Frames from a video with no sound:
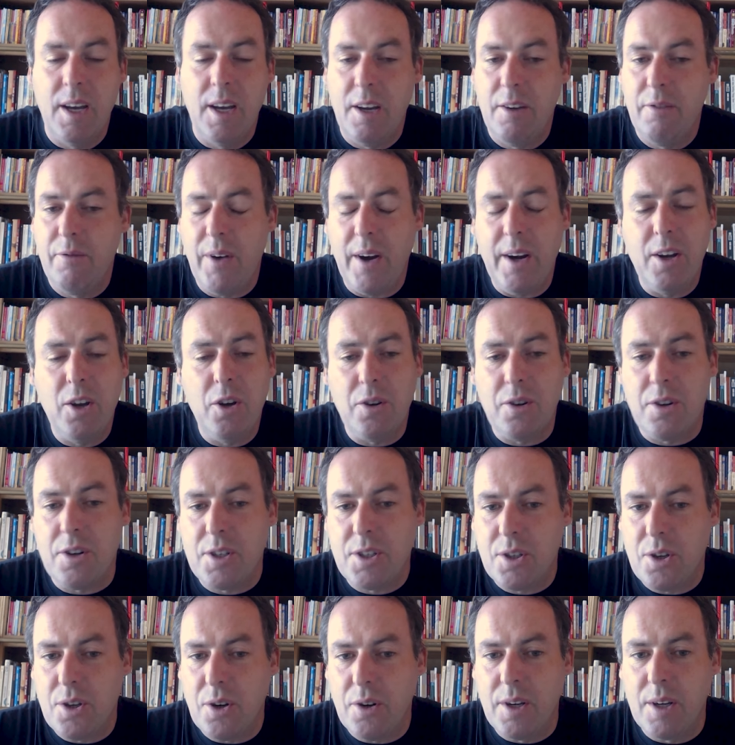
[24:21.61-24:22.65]
very
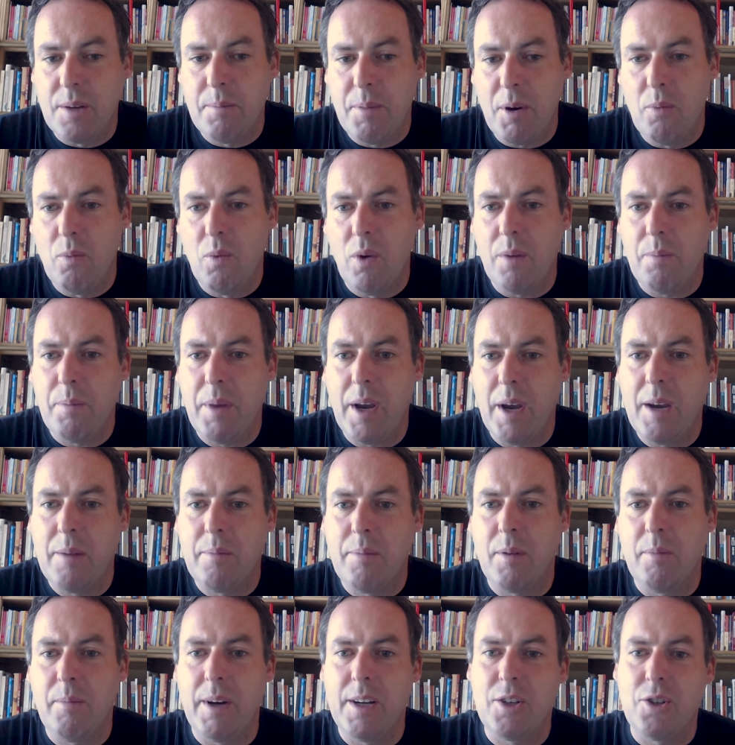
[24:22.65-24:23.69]
understudied, but one
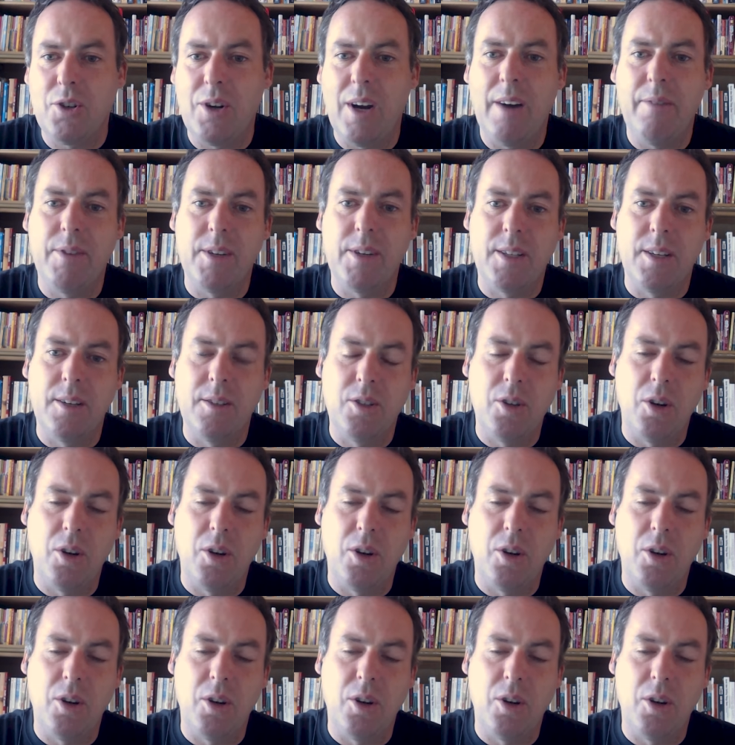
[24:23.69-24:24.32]
paper by Travis and